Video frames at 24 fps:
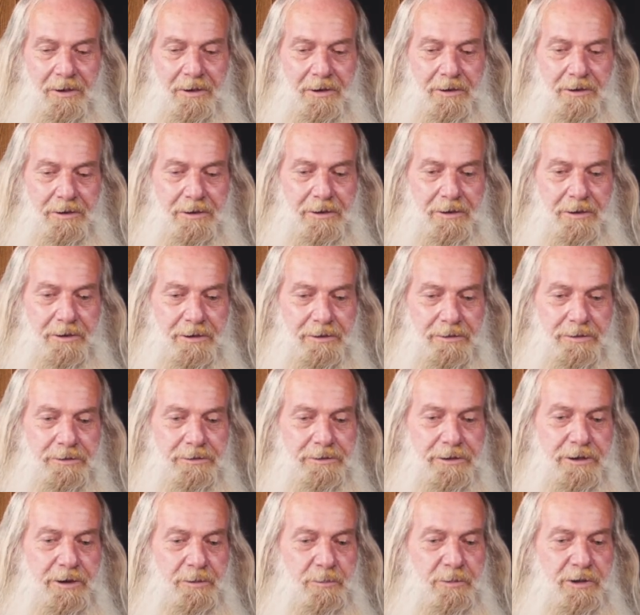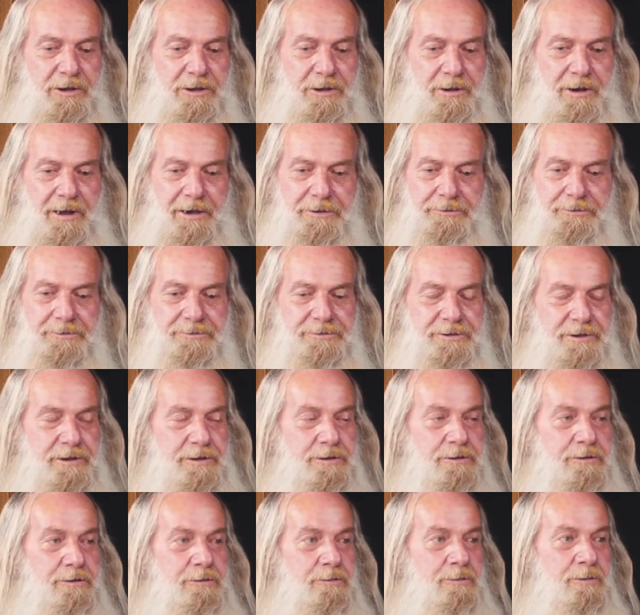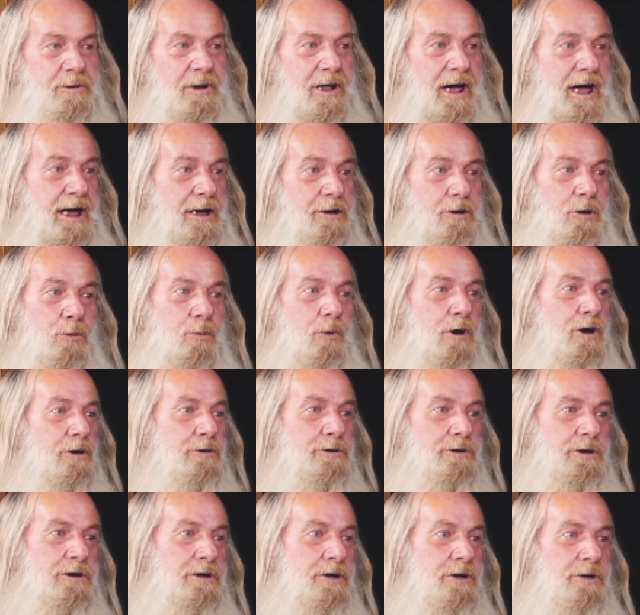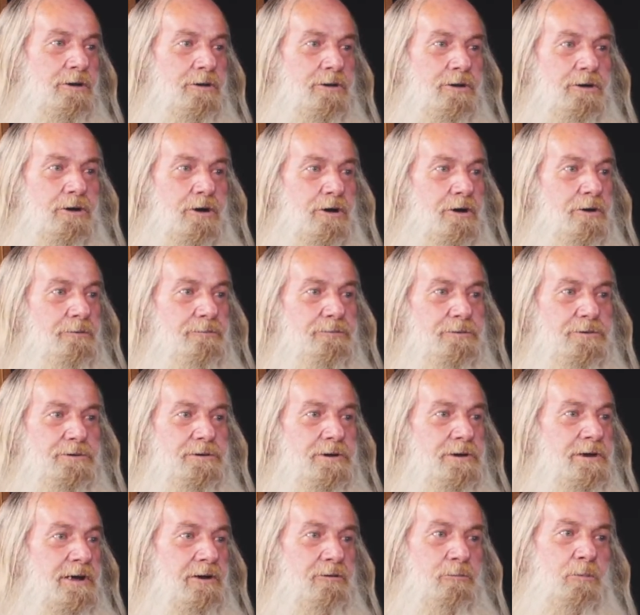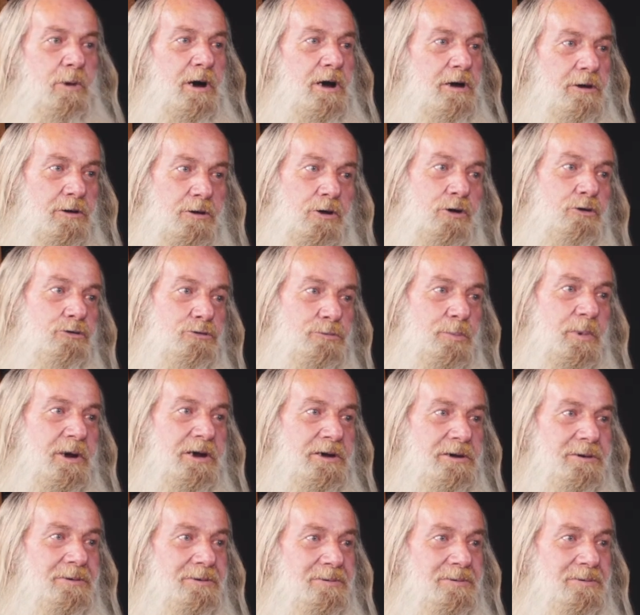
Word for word: Uh, the company, like you said, you know, I go walking in the office and everybody knows me.